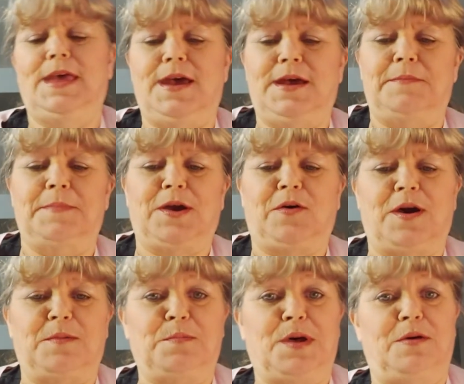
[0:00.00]
And my
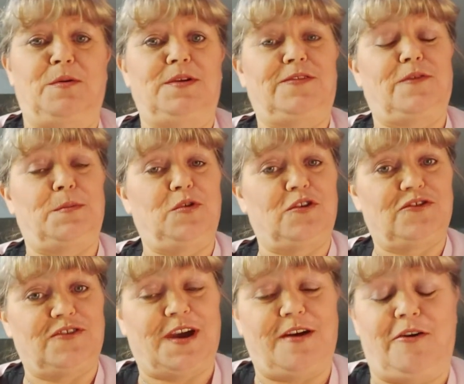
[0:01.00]
grandpa was from
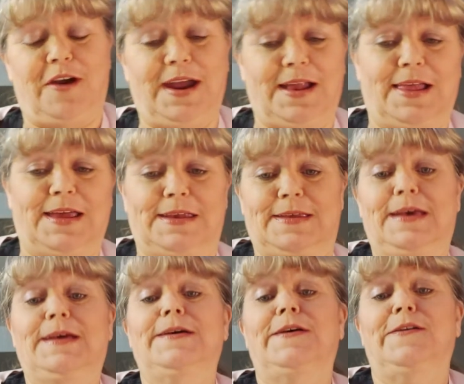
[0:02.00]
Yorkshire, England.
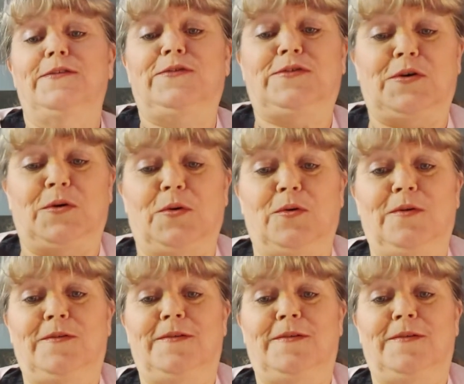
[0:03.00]
So